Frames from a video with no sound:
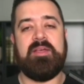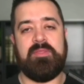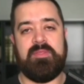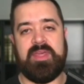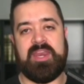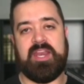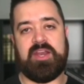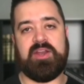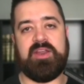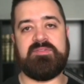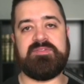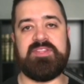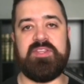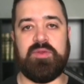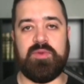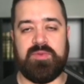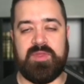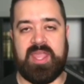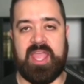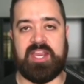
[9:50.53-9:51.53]
then it gives
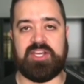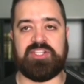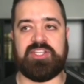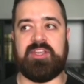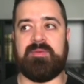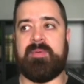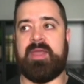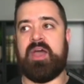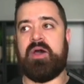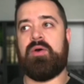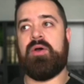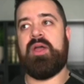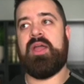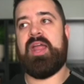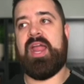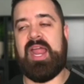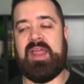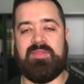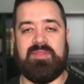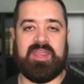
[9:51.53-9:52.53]
you the HTML,
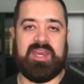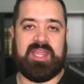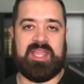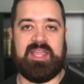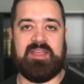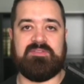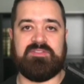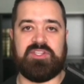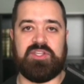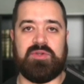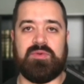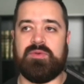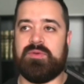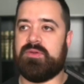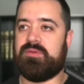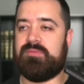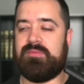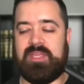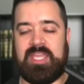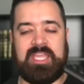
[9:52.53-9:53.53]
and then it gives you
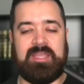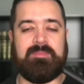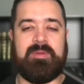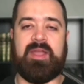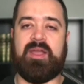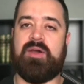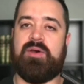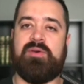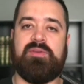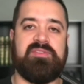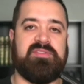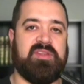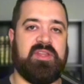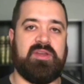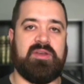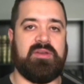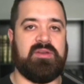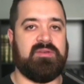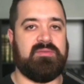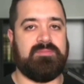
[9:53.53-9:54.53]
emails
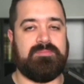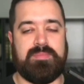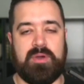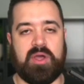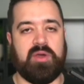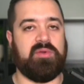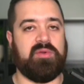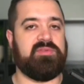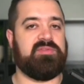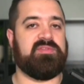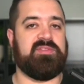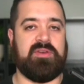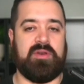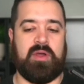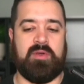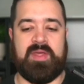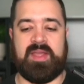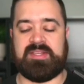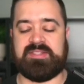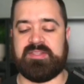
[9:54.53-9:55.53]
and posts and
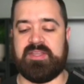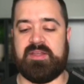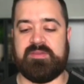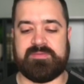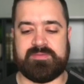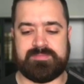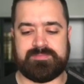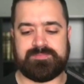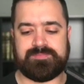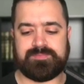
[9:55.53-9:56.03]
all that stuff.